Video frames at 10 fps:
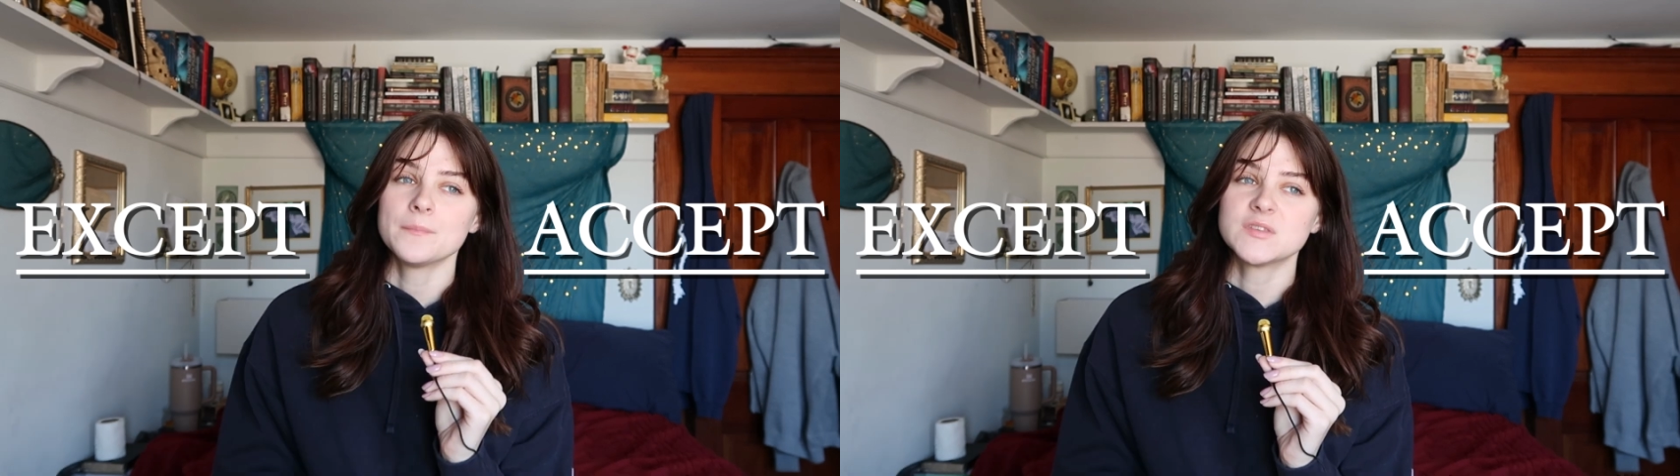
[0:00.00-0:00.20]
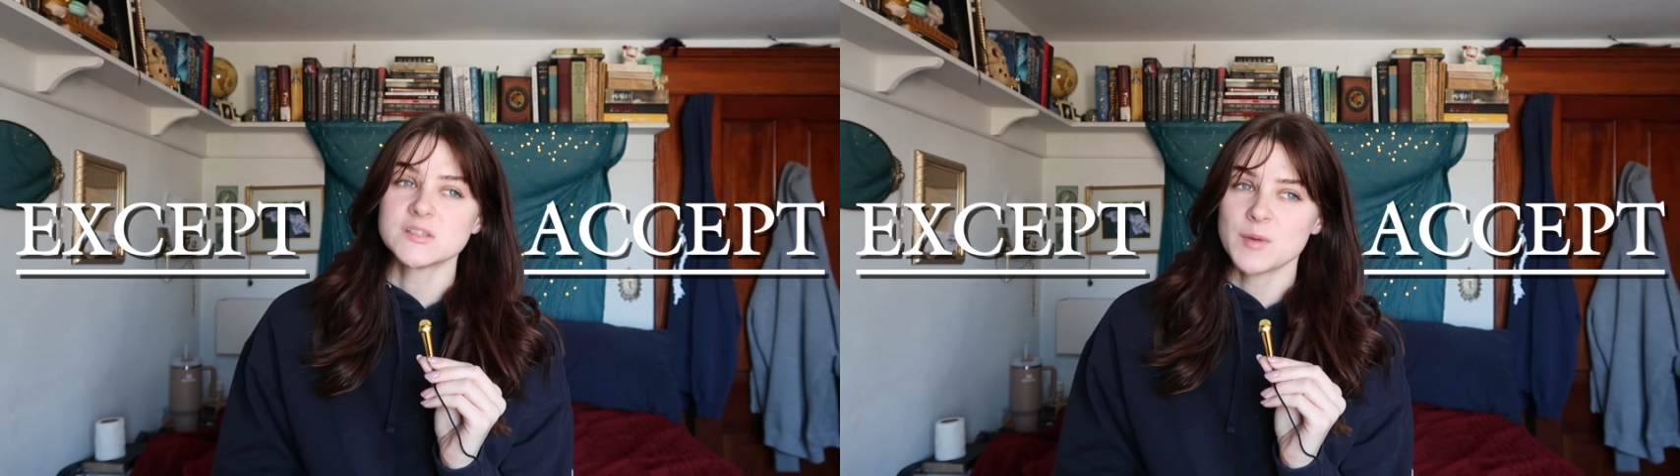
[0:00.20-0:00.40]

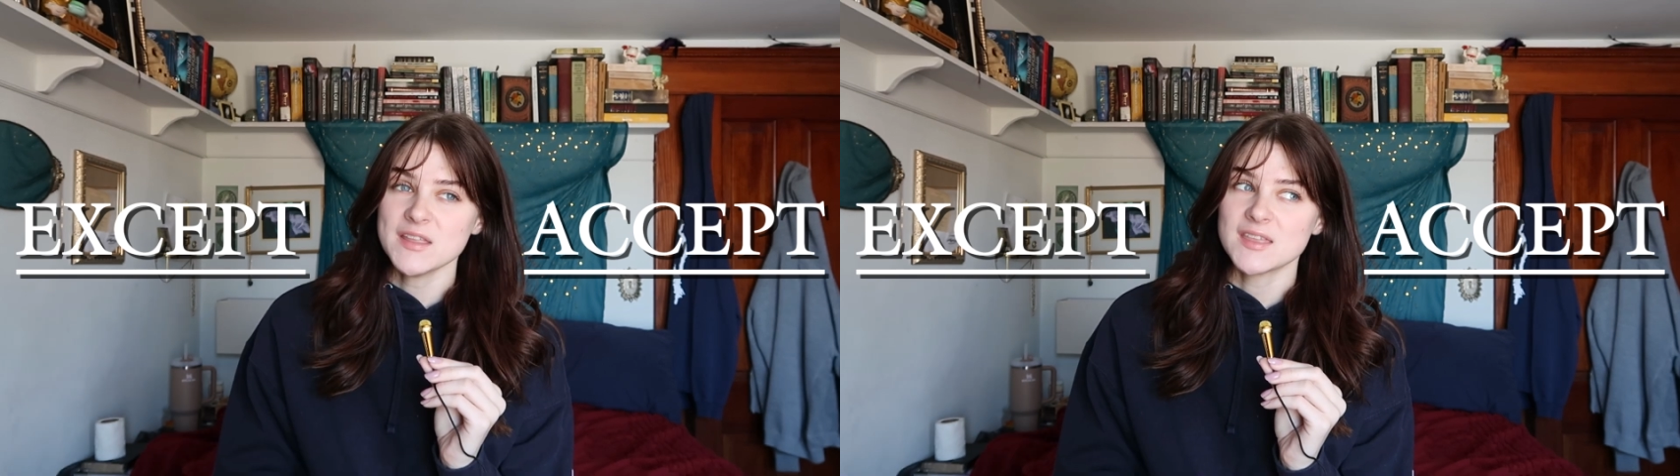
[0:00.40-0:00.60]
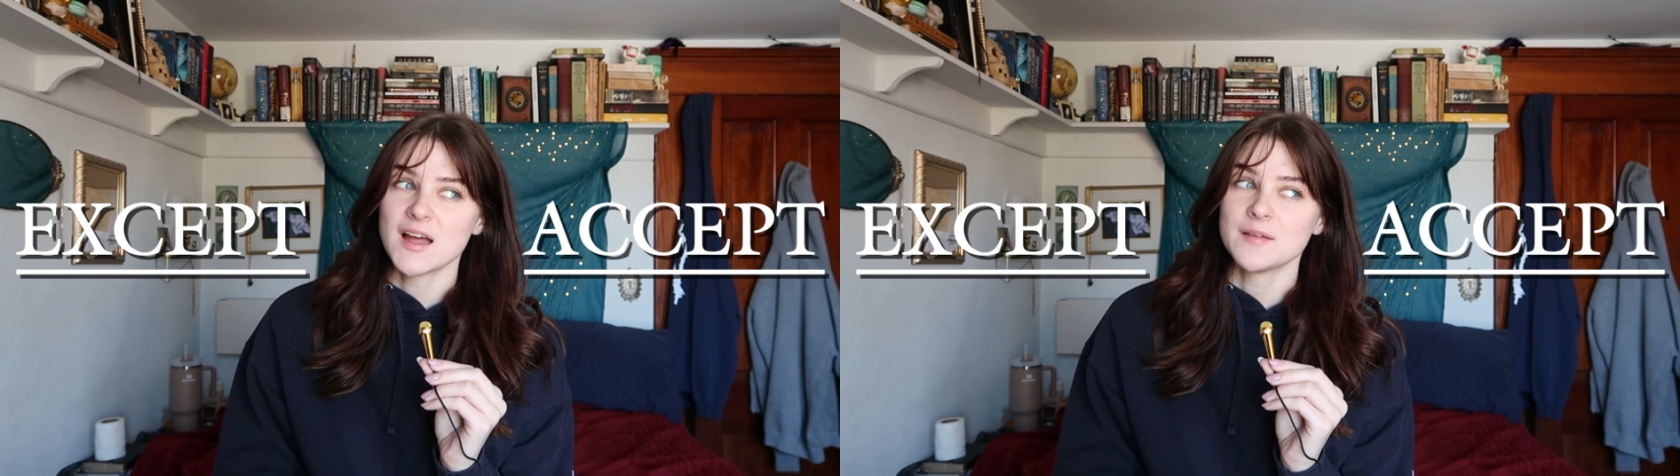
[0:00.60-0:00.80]

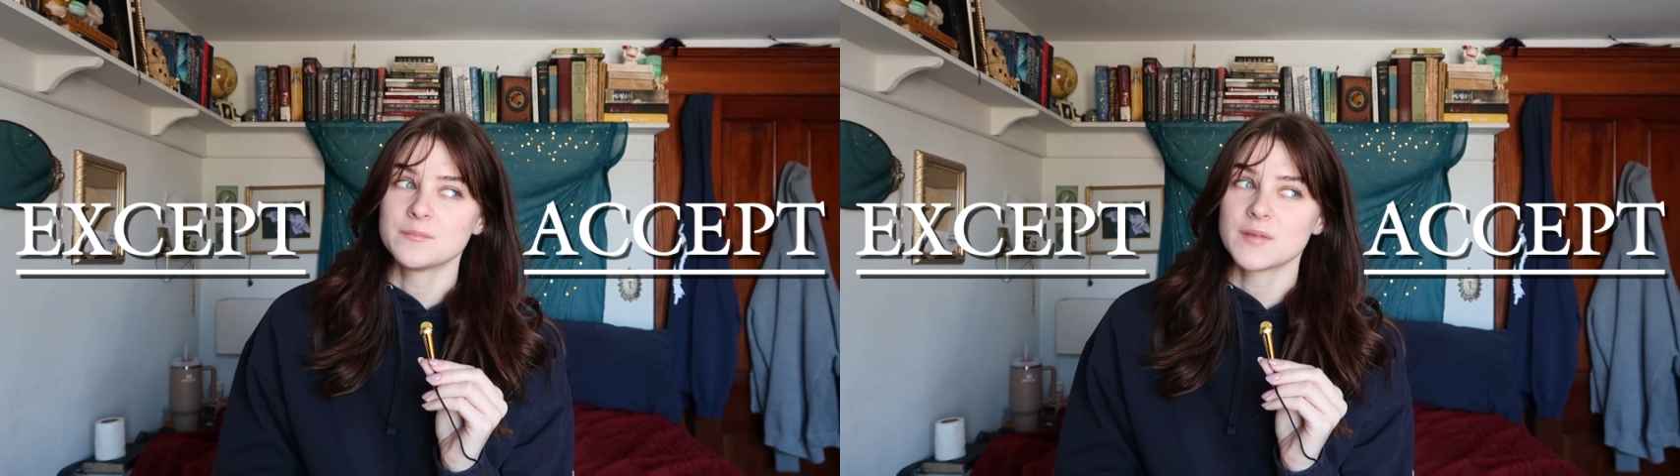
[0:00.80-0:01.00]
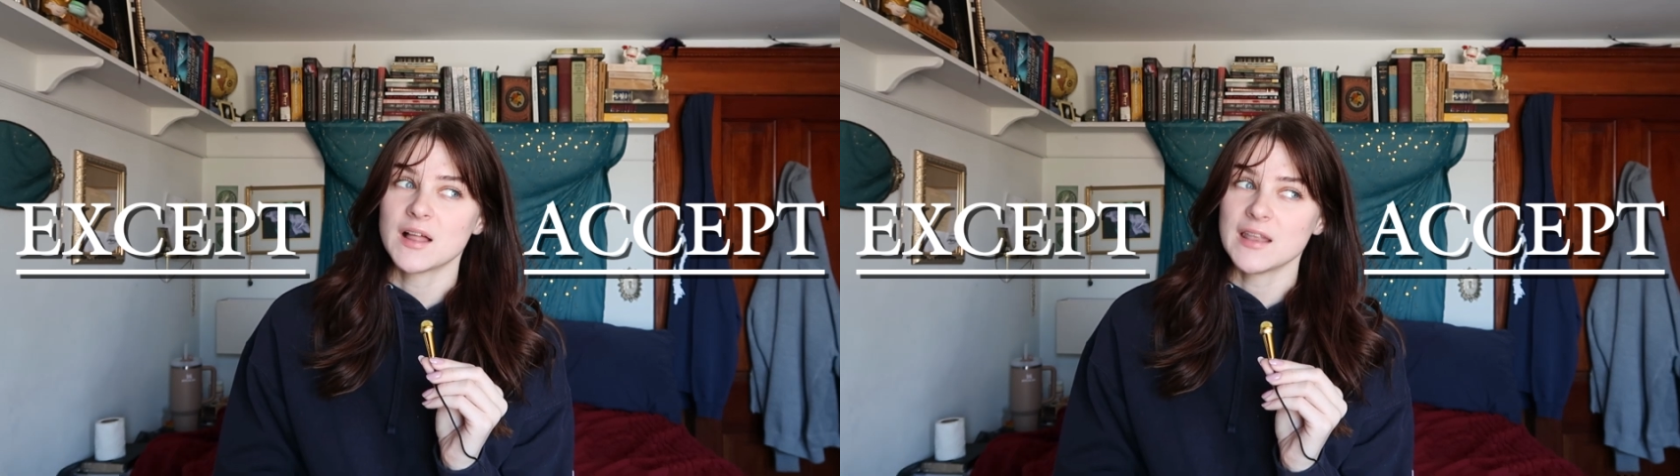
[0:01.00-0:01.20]
Despite that,
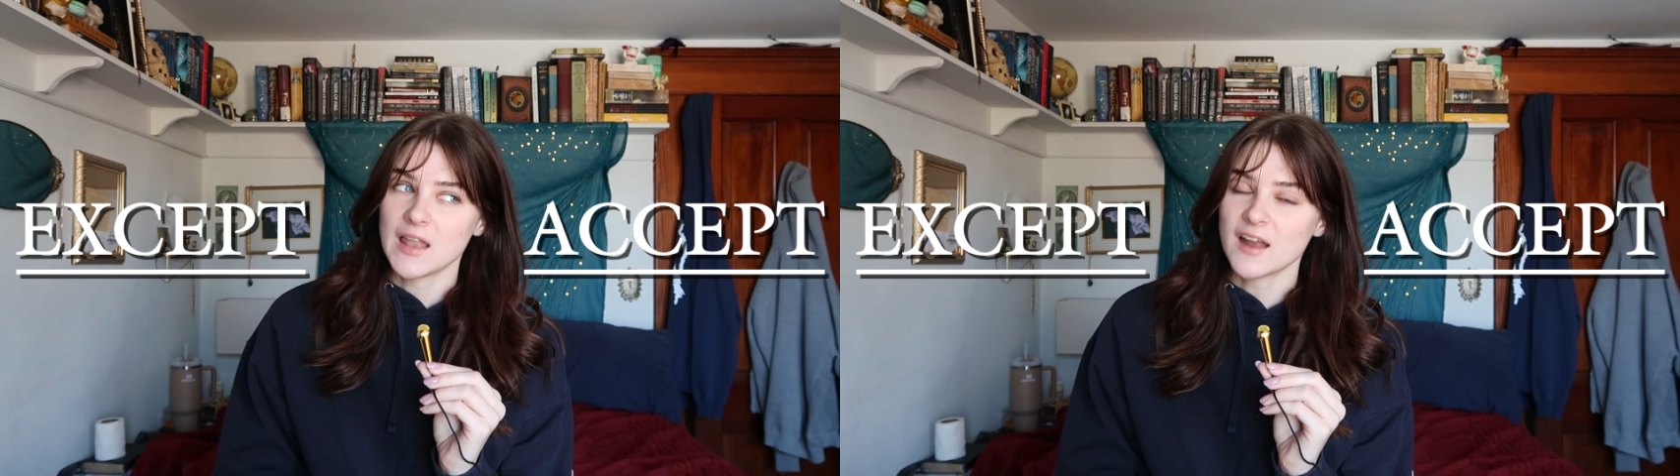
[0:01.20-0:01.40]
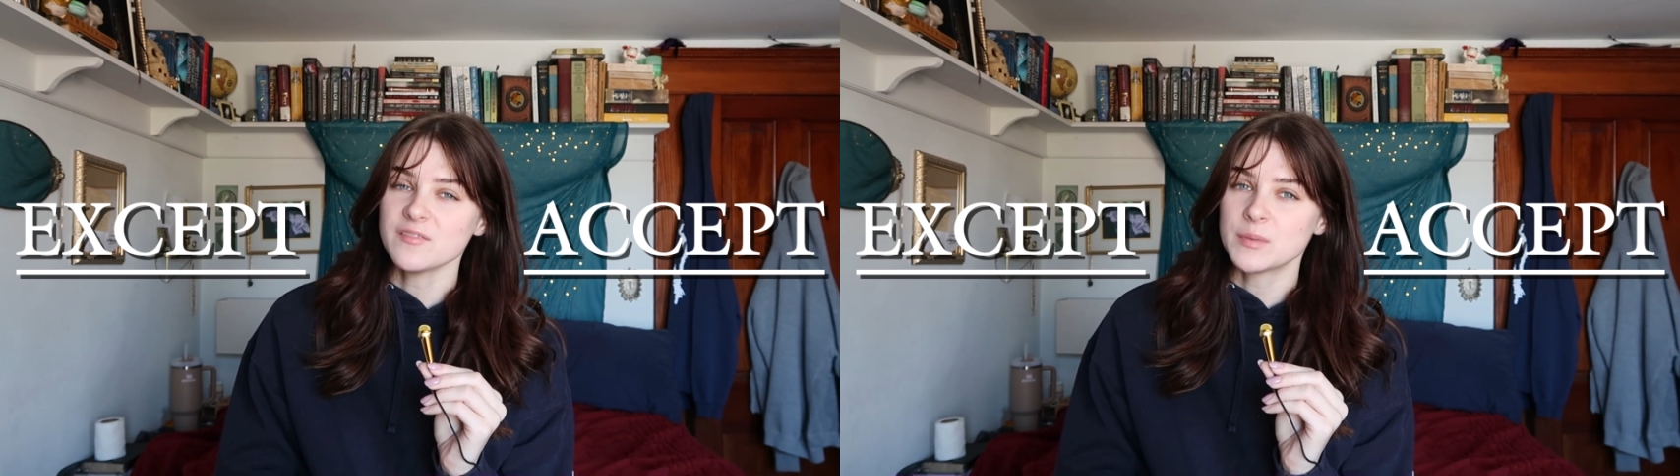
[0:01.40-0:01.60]
a
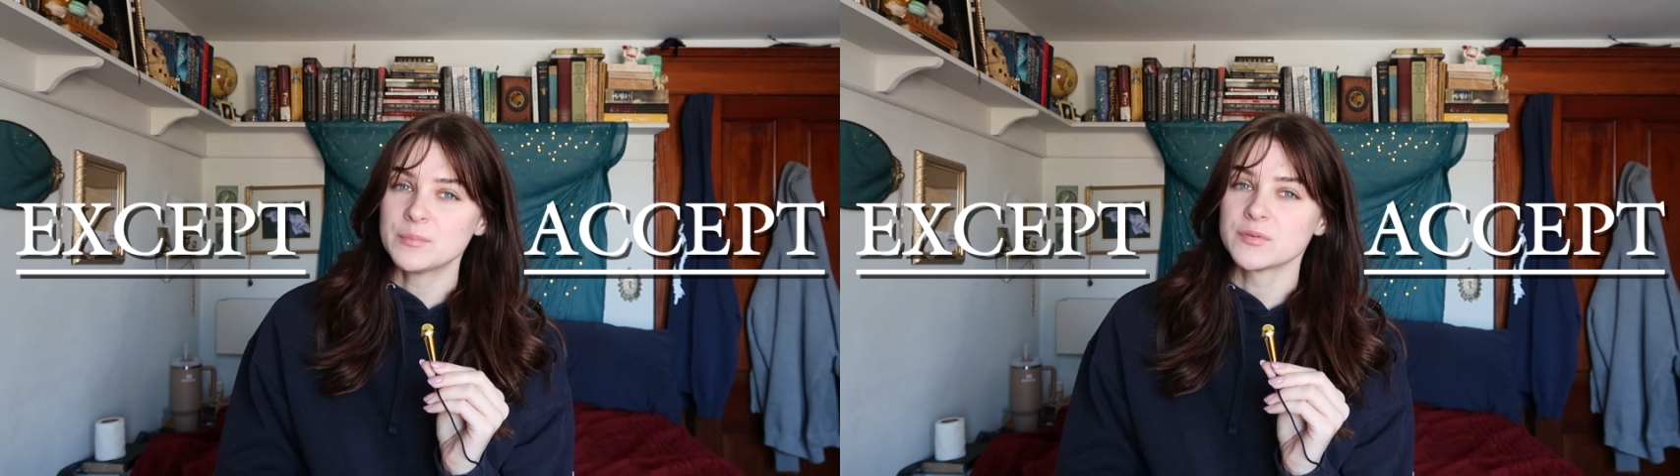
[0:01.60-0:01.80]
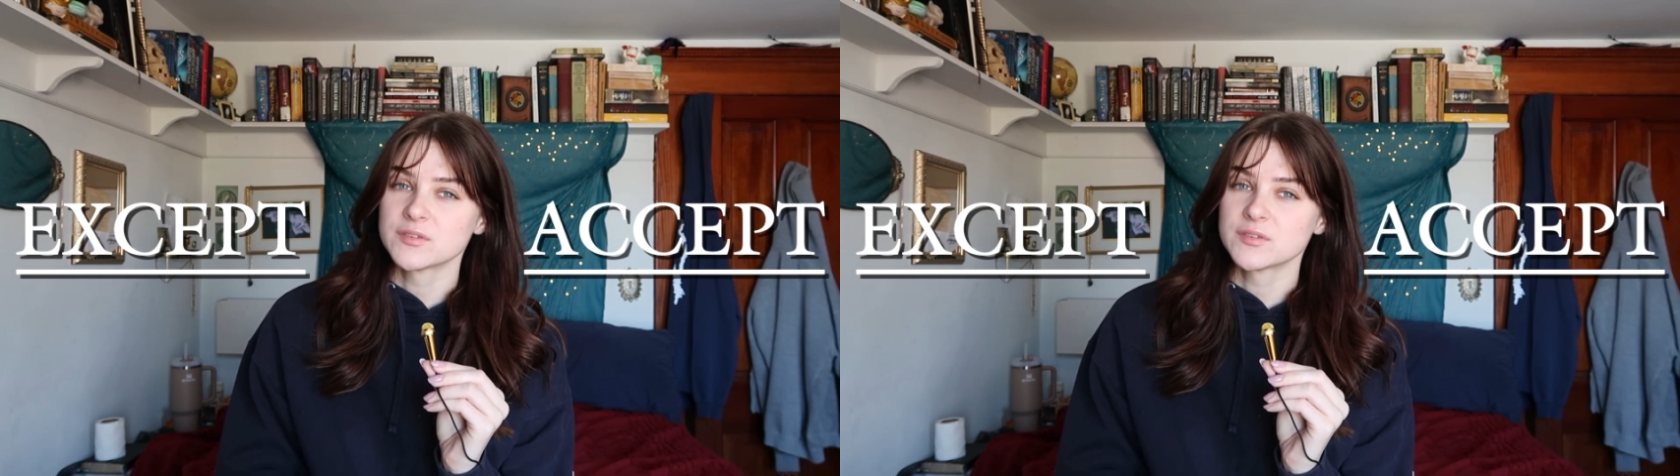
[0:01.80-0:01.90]
lot of people